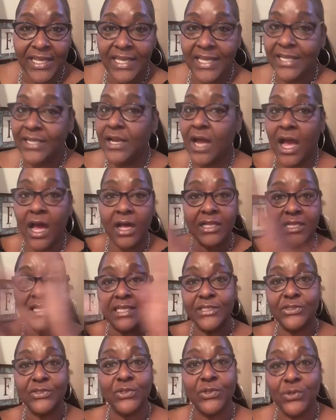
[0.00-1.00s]
in all of
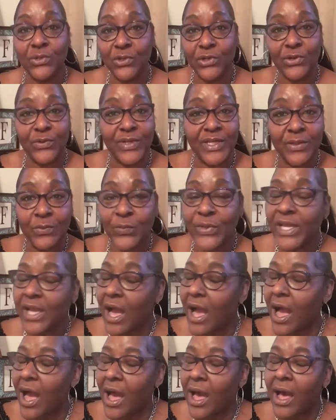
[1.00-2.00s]
his glory. We
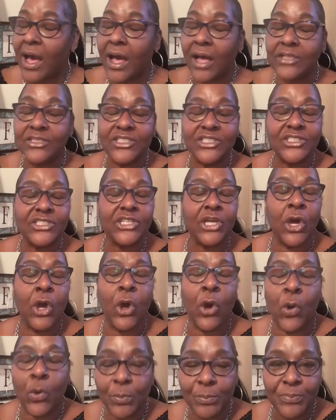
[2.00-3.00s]
all just
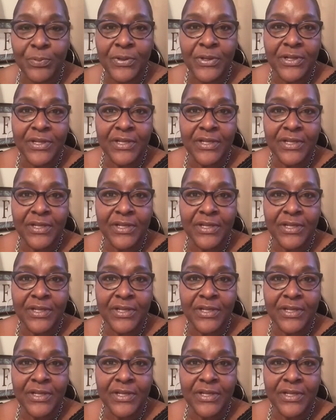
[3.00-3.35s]
hope.